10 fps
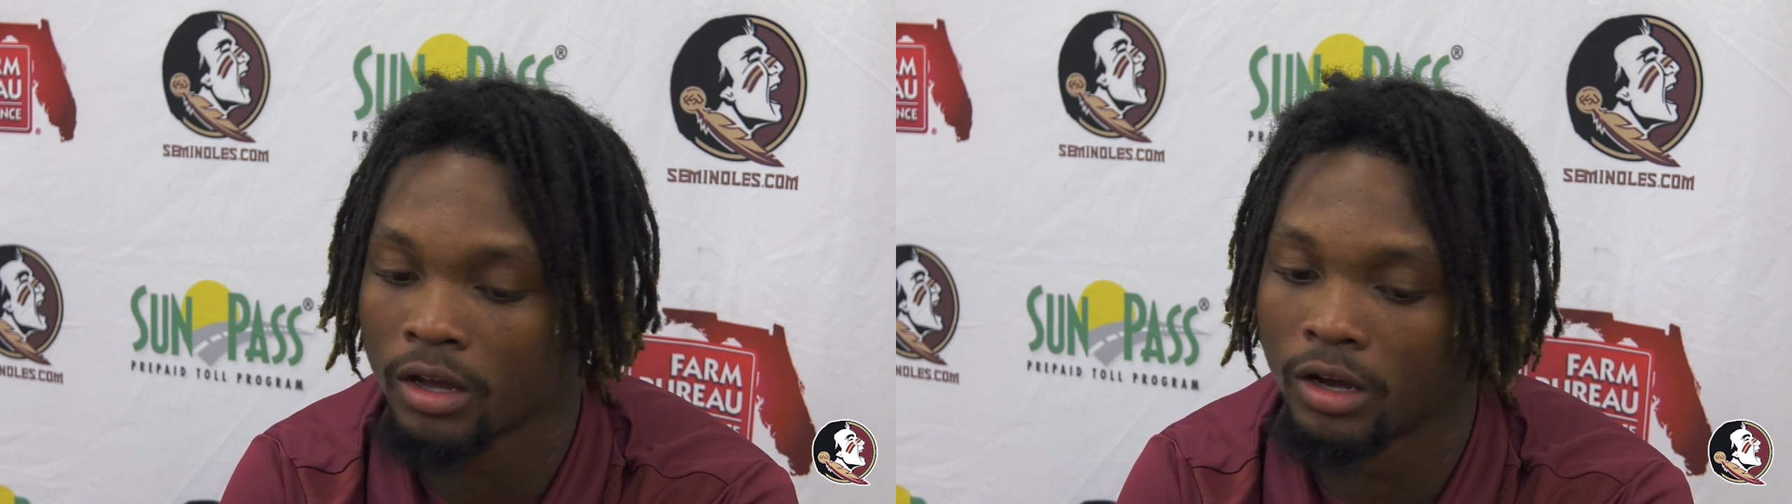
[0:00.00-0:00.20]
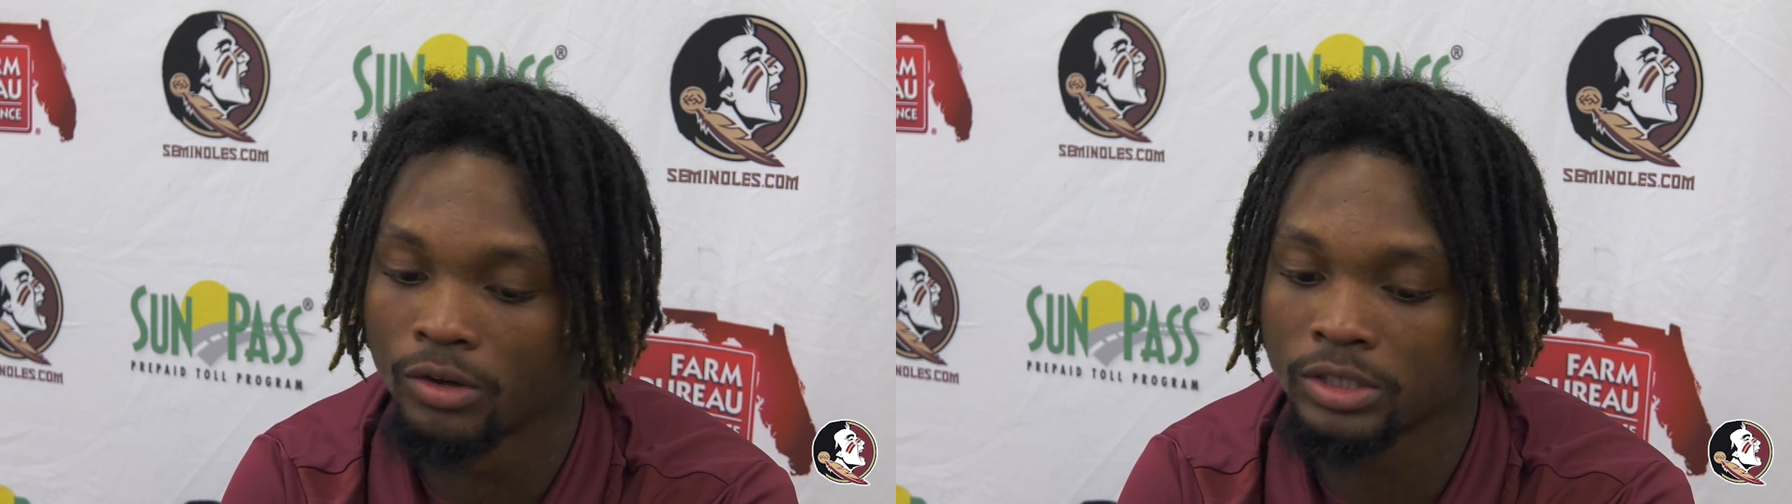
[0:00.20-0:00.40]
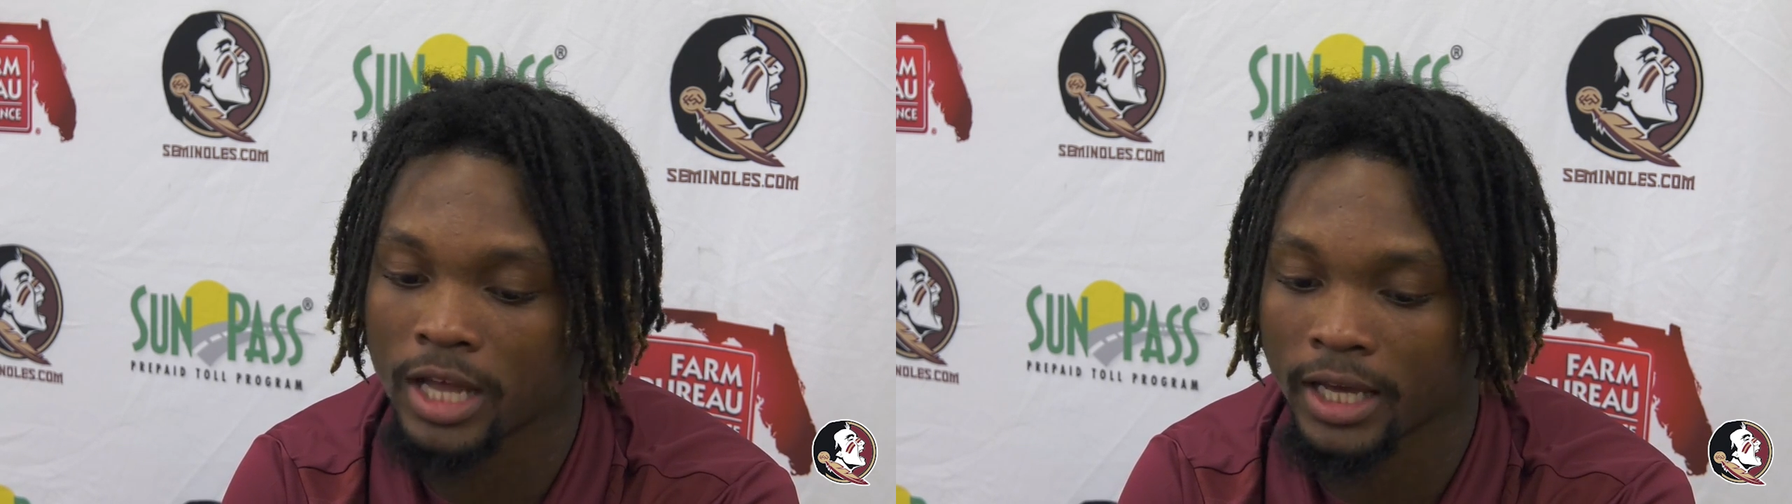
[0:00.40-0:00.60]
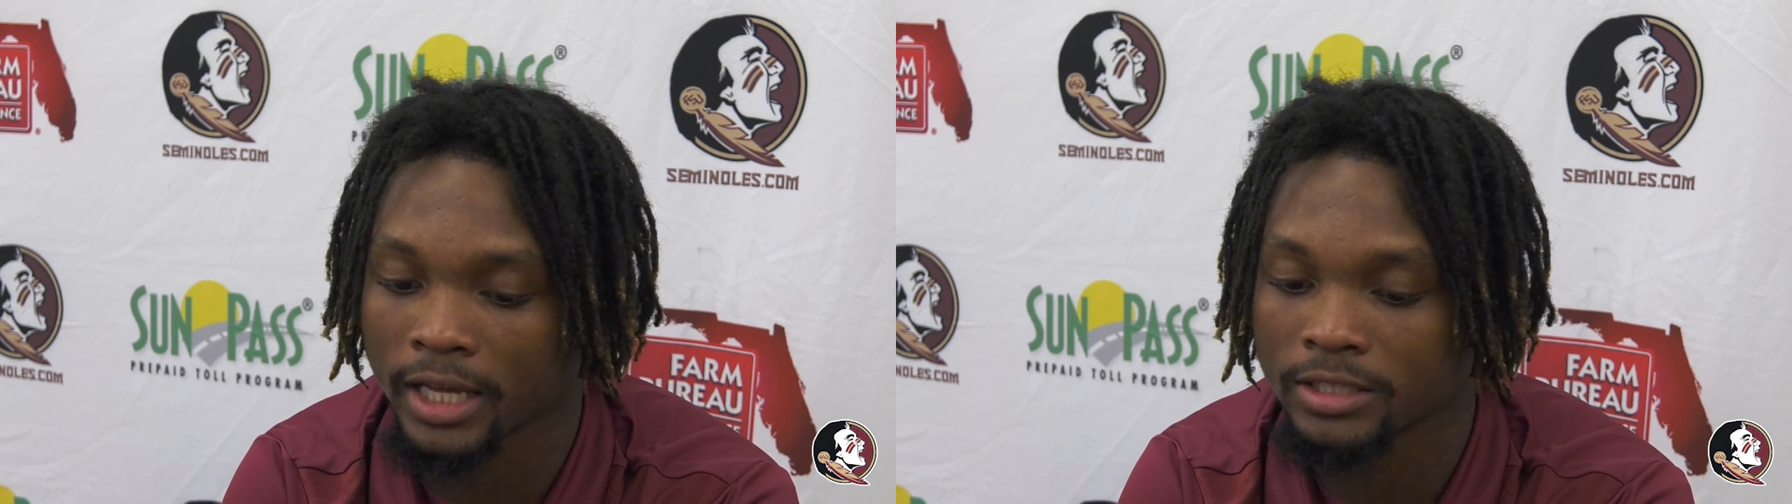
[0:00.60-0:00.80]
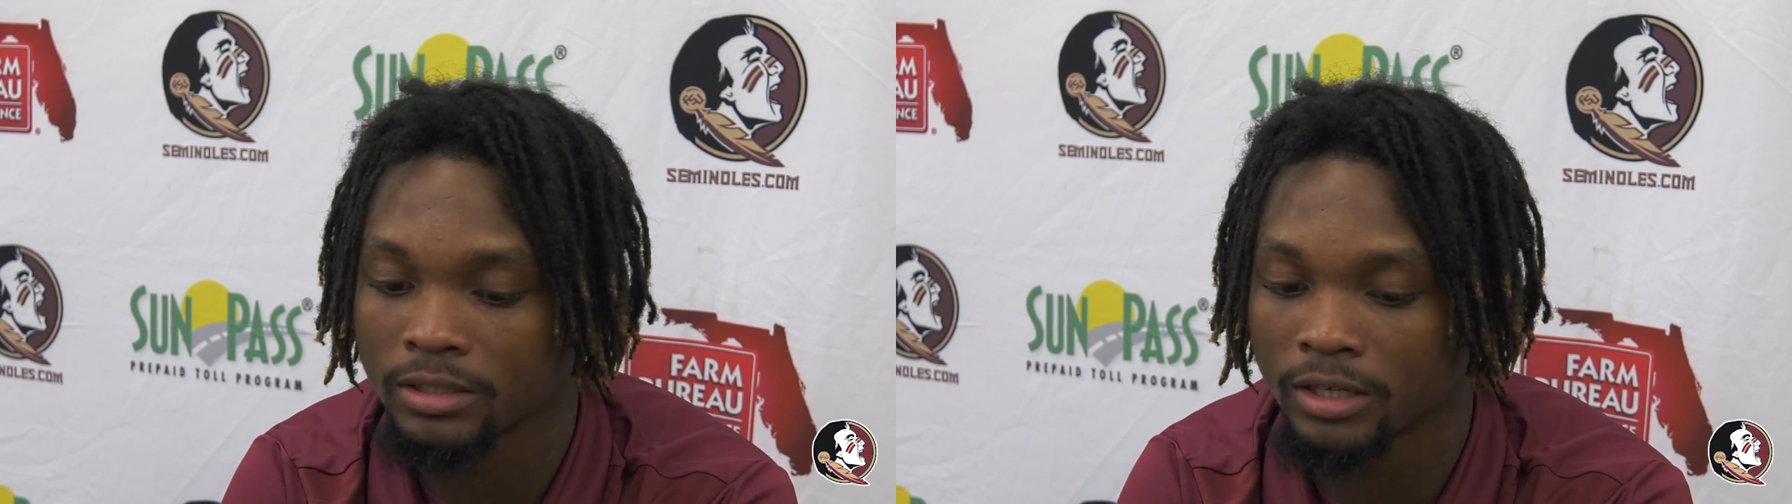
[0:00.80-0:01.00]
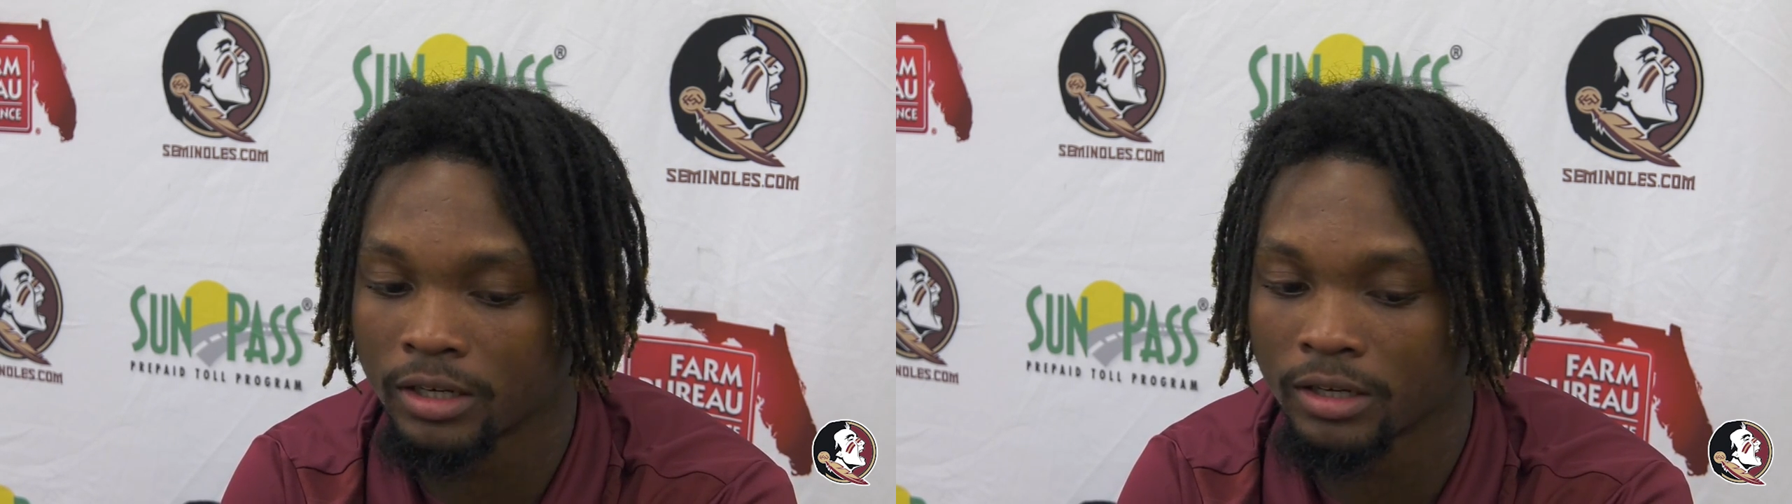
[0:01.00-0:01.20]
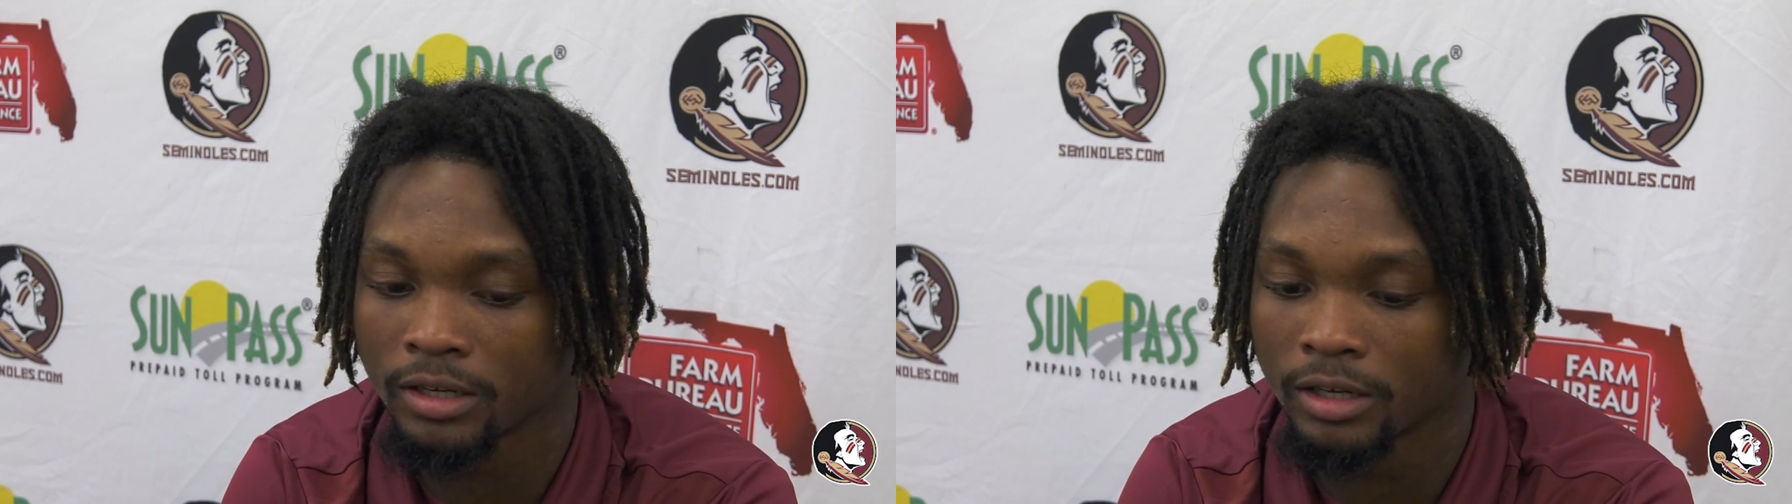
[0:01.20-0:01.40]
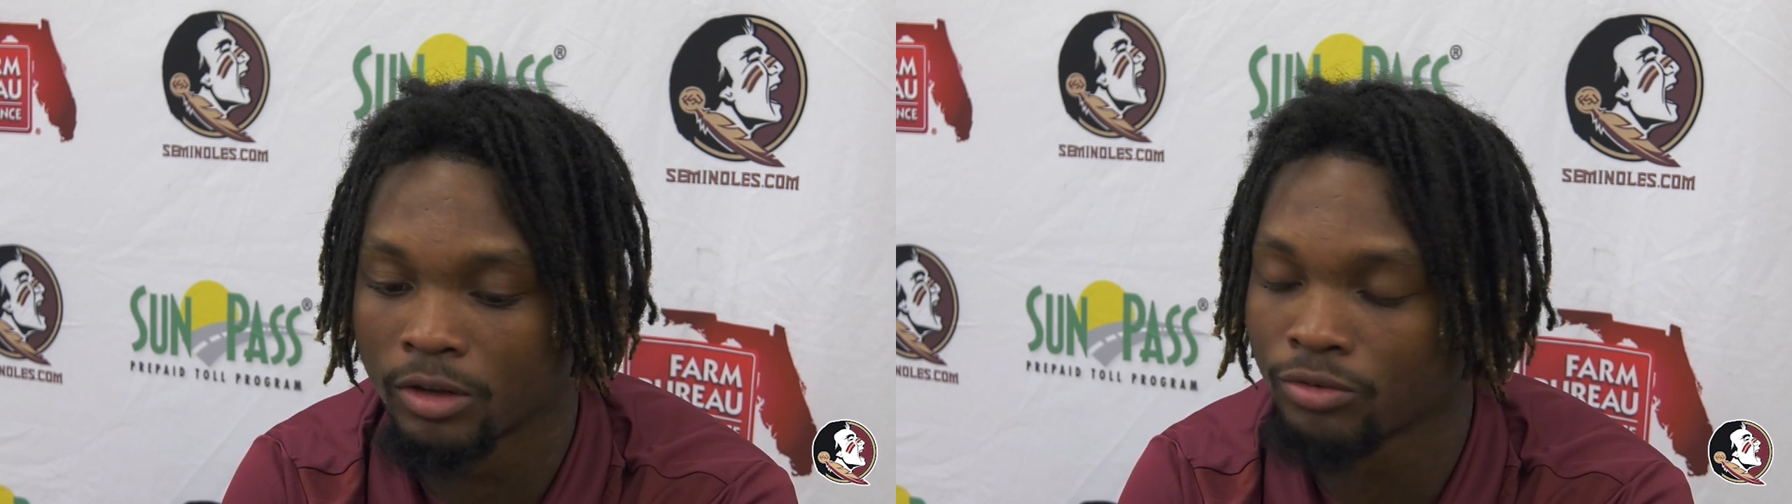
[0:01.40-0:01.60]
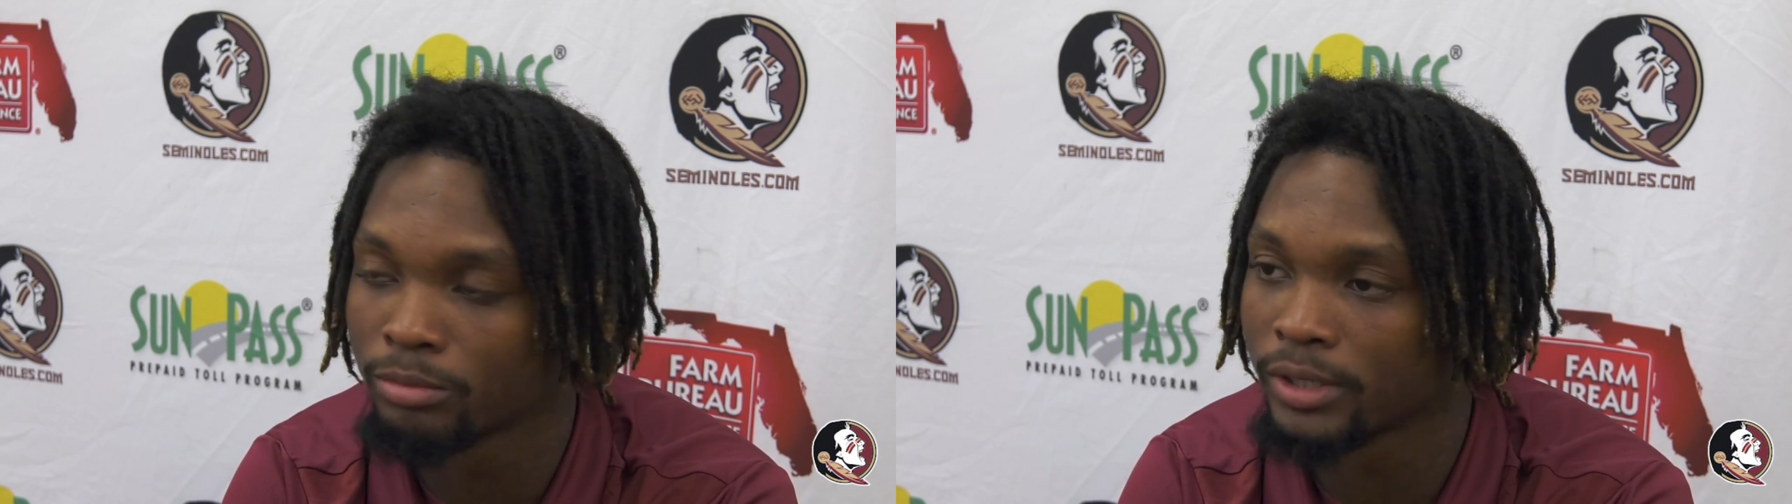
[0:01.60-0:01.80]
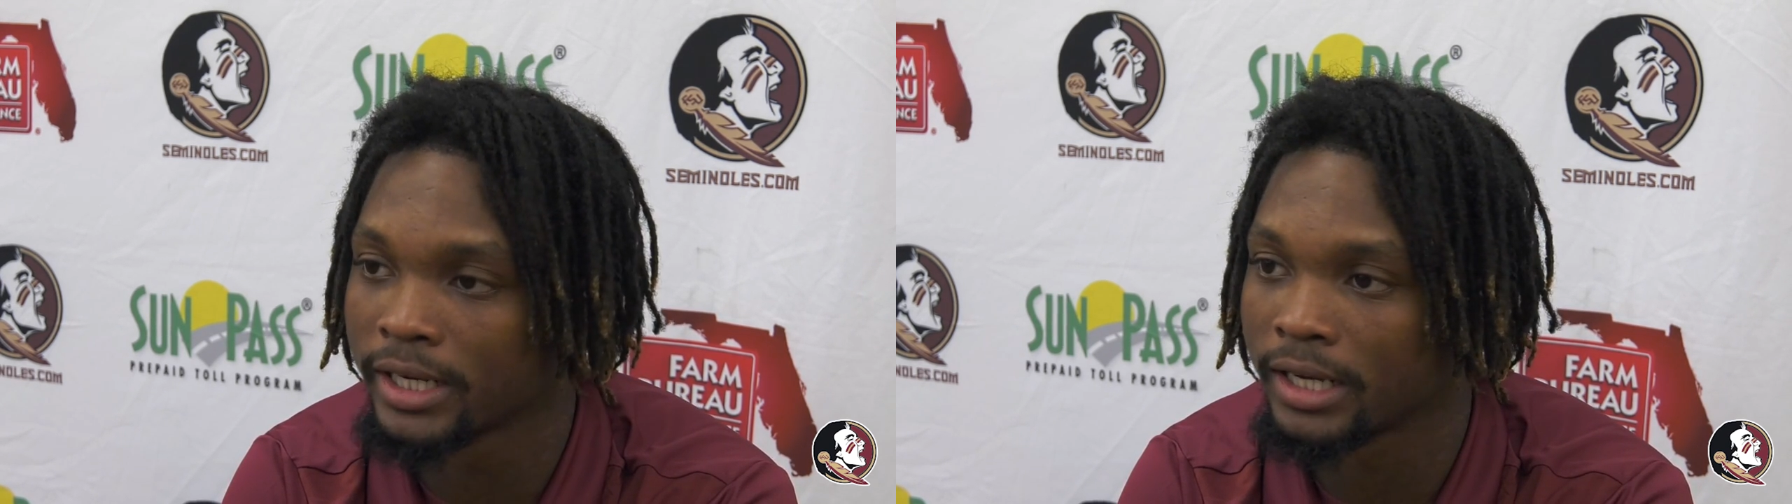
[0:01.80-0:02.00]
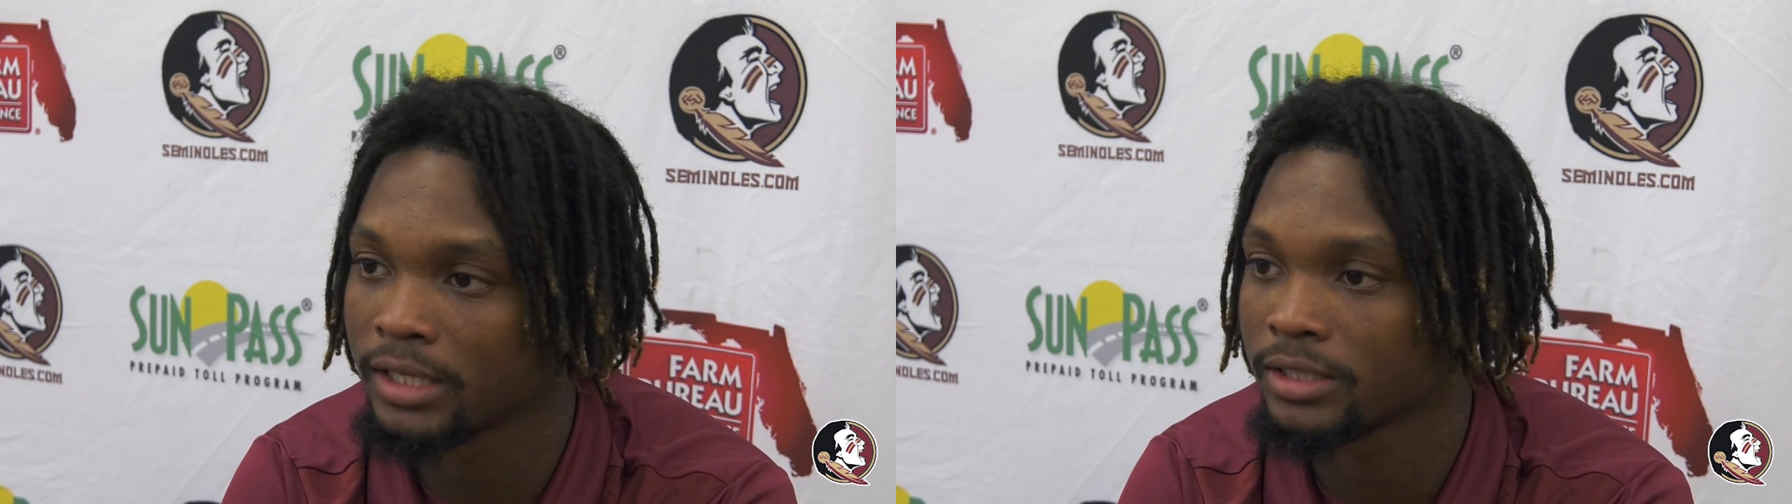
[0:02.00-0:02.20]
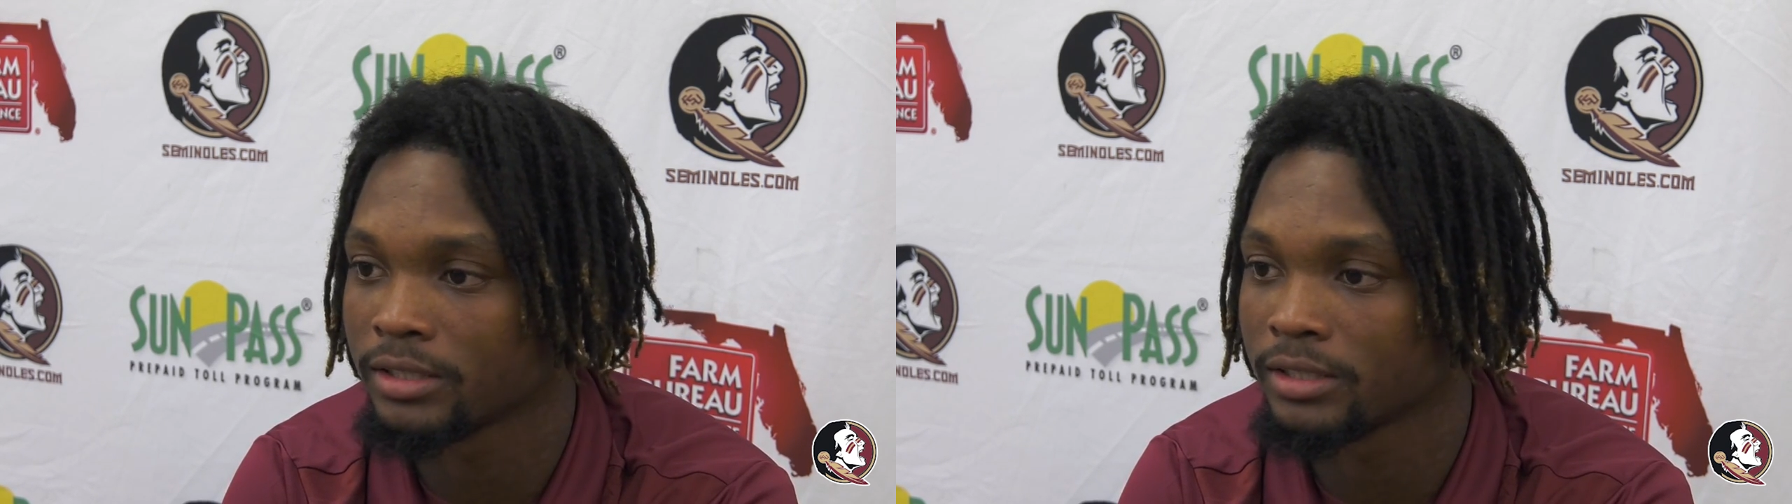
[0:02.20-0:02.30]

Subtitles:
Oh, it's like catching a loaf of bread.